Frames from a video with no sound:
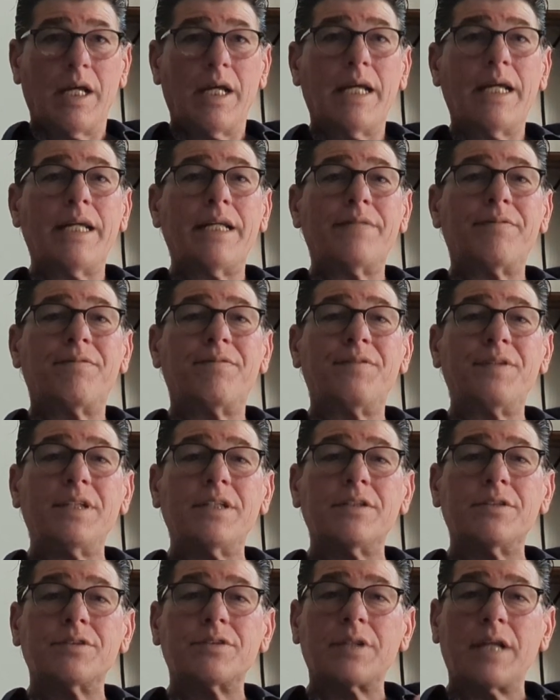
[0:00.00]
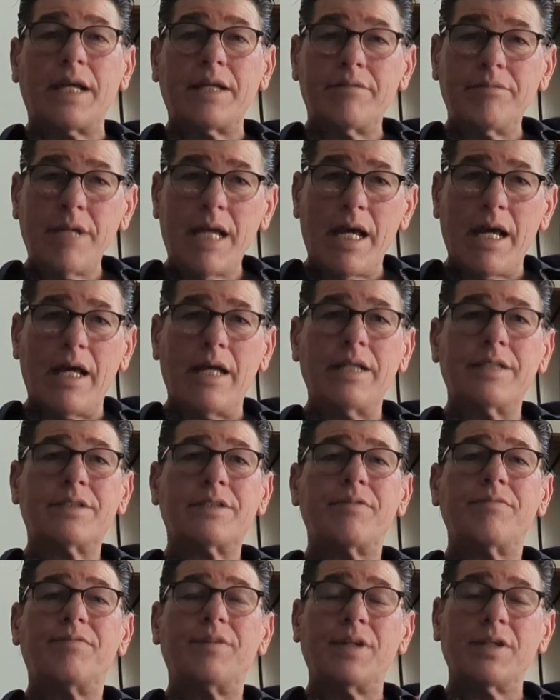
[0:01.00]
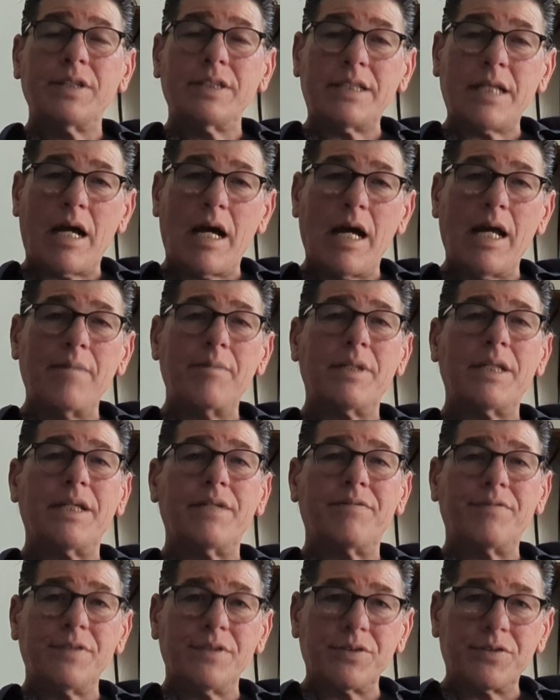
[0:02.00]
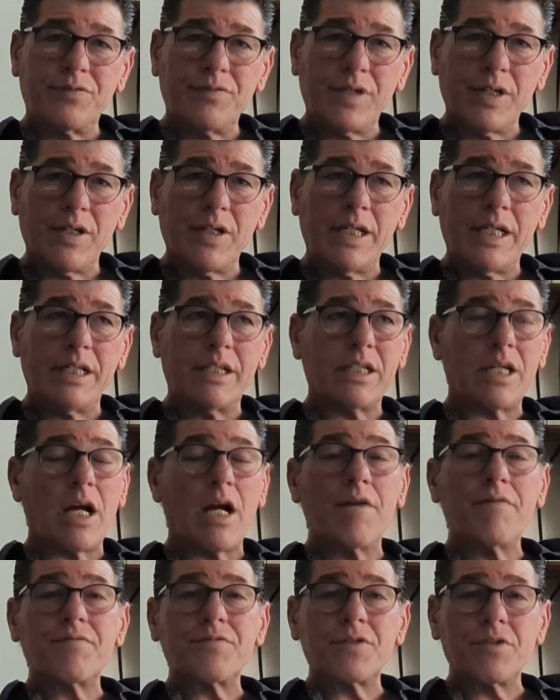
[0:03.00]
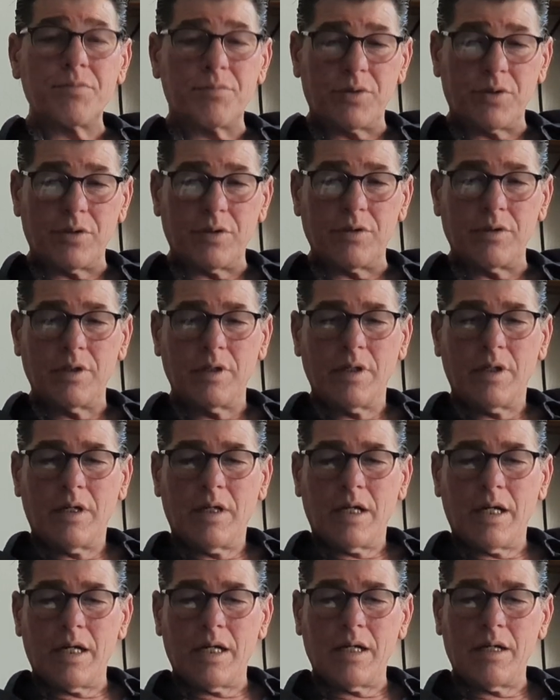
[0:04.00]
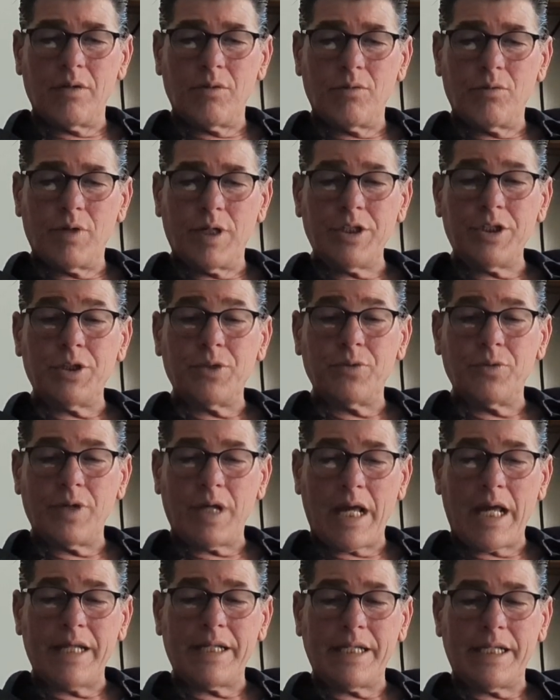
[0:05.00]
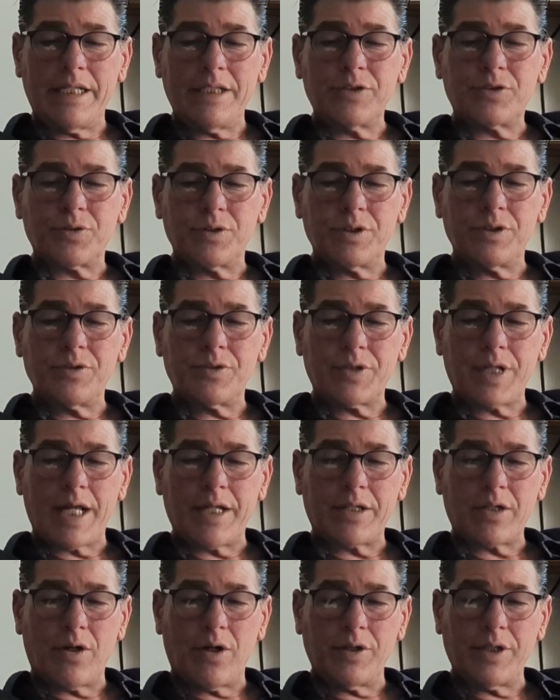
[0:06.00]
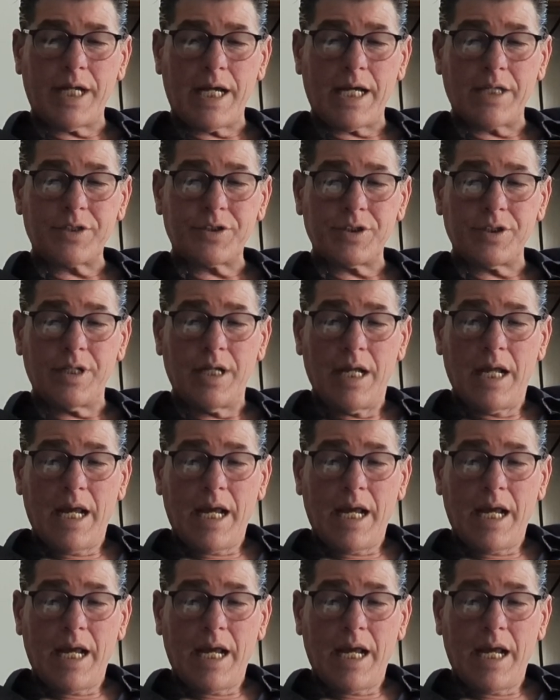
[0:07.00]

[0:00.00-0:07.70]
It feels like, it's very timely. It feels very comfortable when you had introduced that call to action.